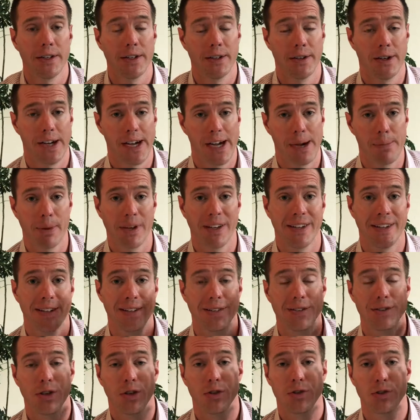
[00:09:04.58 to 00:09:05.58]
your app
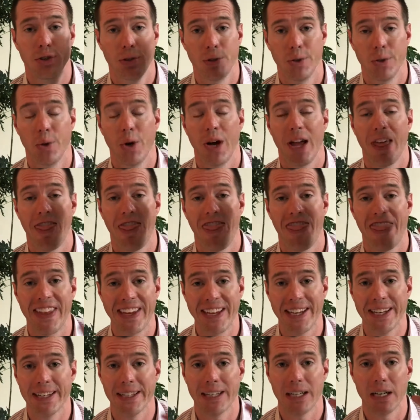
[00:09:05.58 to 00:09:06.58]
is to
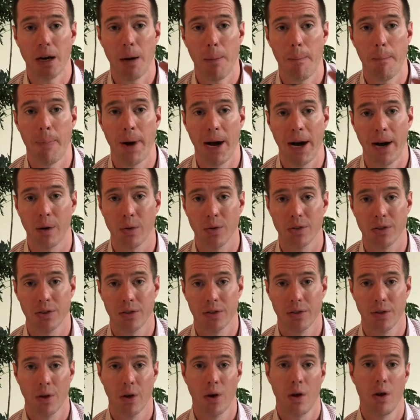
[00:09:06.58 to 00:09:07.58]
think about
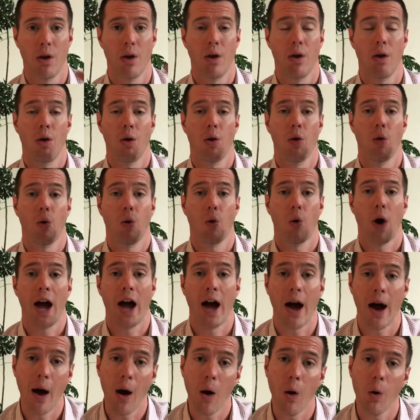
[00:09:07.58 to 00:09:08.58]

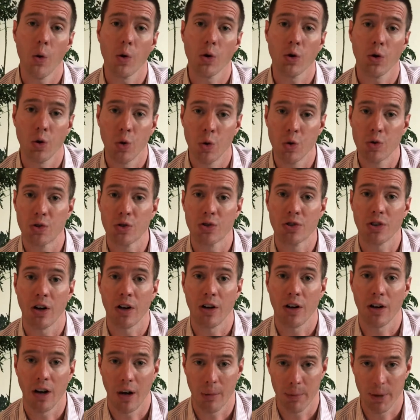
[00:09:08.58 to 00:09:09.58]
how users are
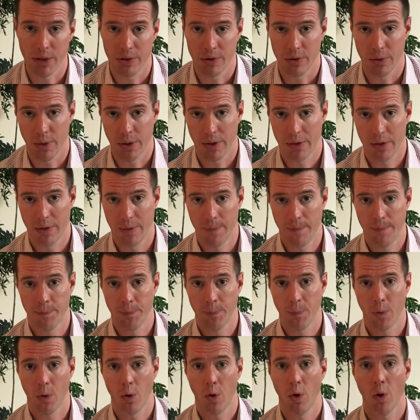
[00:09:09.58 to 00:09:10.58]
coming to it.
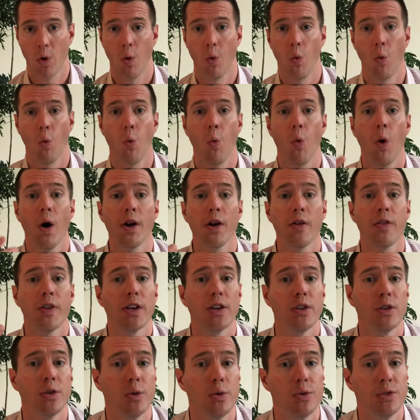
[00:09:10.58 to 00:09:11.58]
What are they
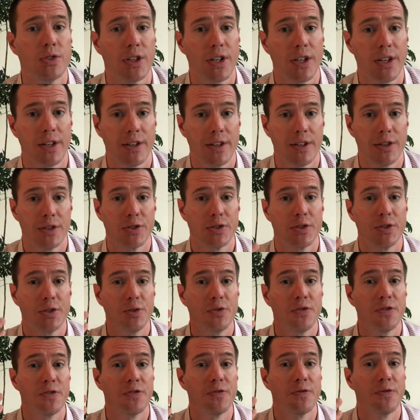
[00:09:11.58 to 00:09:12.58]
using to
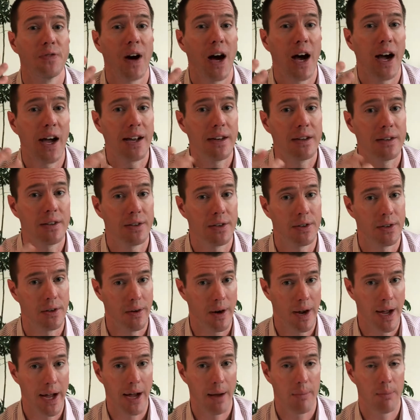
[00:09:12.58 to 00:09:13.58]
find your
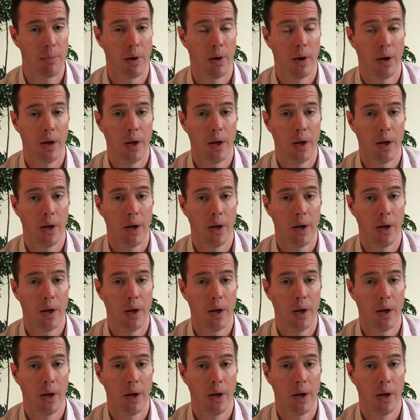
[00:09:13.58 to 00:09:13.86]
app?